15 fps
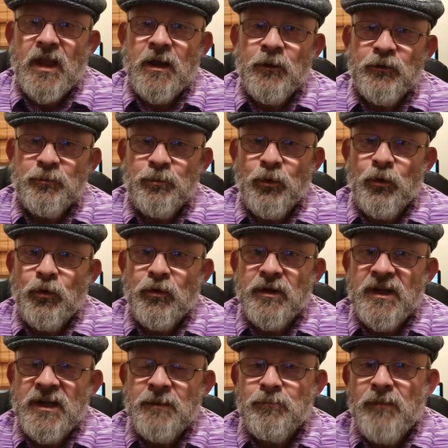I was born
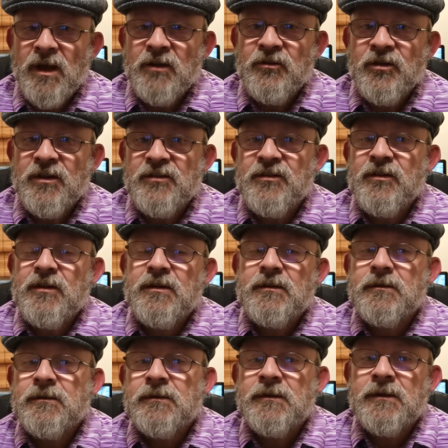in Manchester.
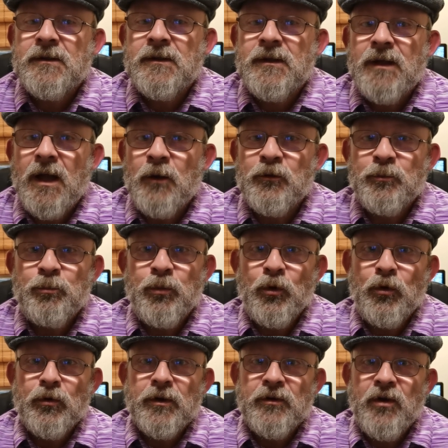I was
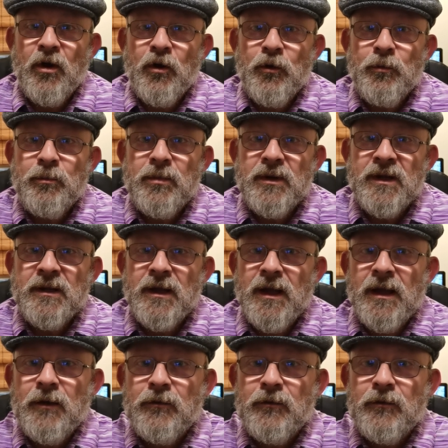born at home in a